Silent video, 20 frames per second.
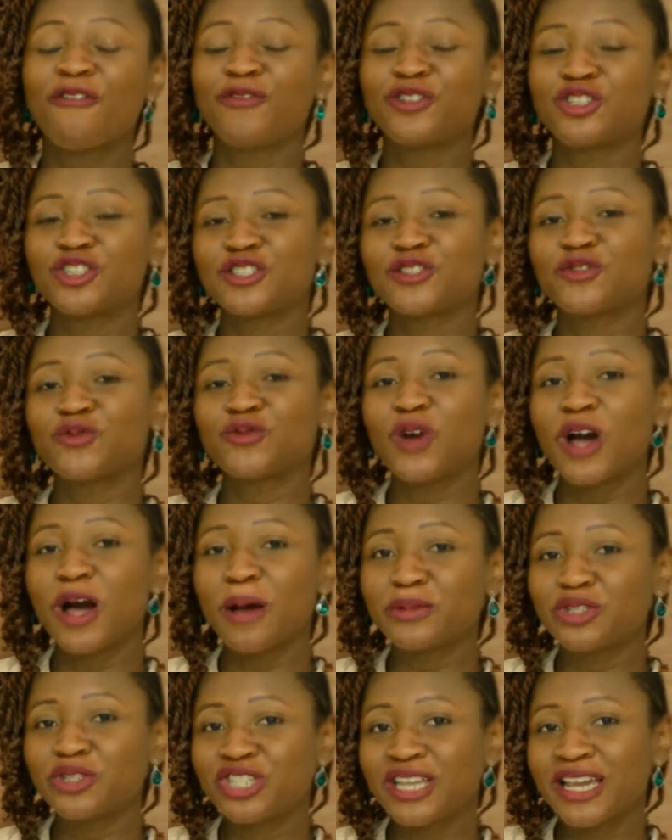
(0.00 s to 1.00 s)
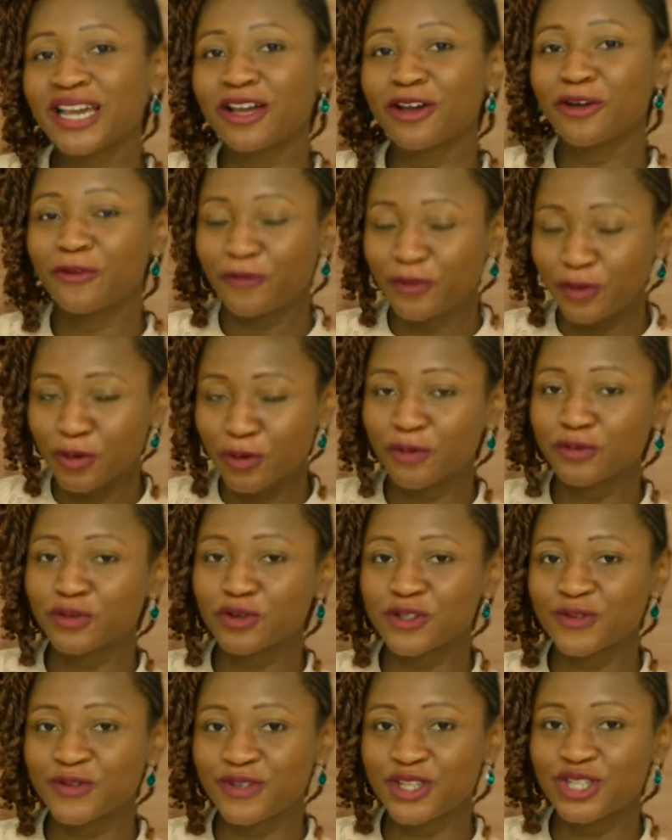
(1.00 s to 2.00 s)
Just check a few of
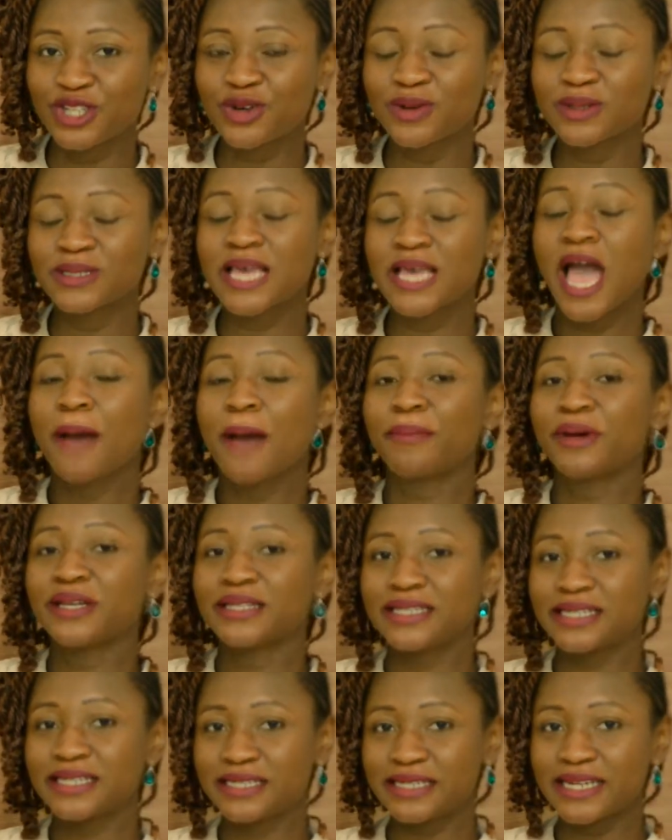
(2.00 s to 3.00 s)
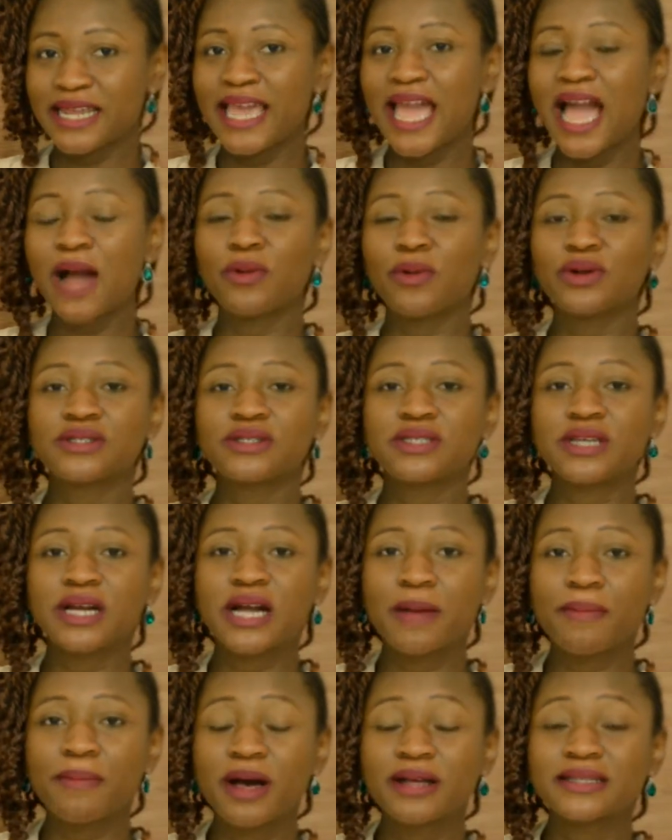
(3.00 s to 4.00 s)
those videos. But today I want to
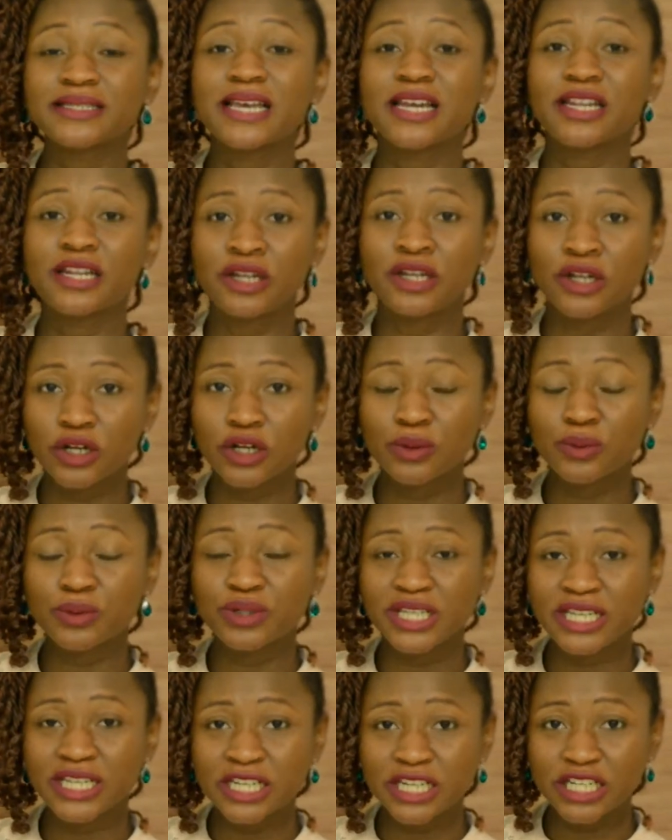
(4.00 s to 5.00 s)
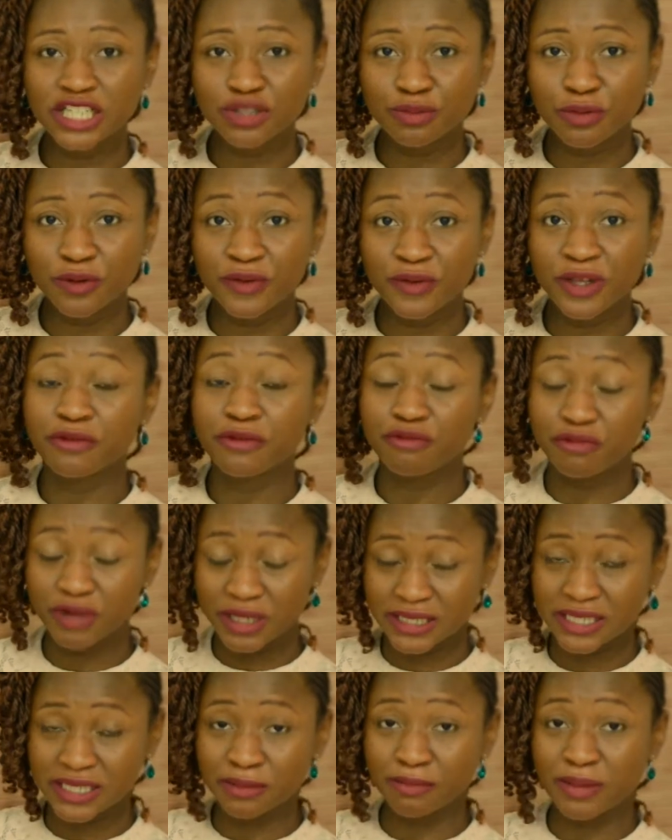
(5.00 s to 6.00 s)
talk about a Nollywood English movie
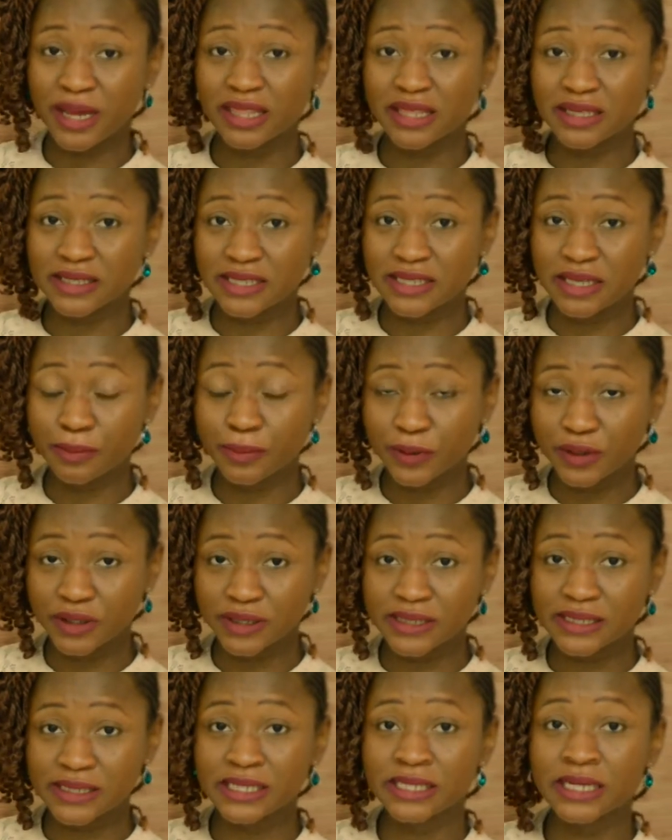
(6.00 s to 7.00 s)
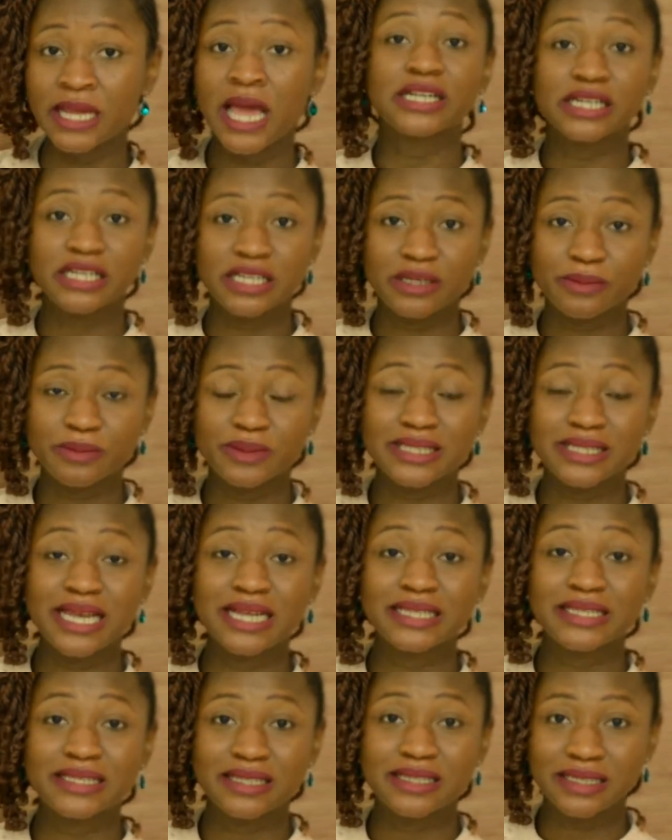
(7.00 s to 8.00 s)
written by the same person, Glimpse.
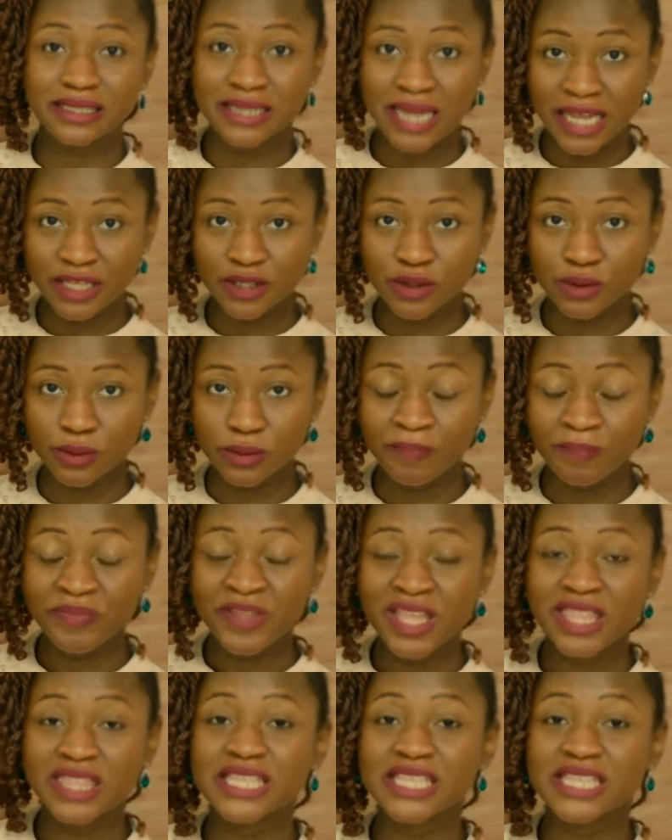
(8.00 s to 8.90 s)
That's the title.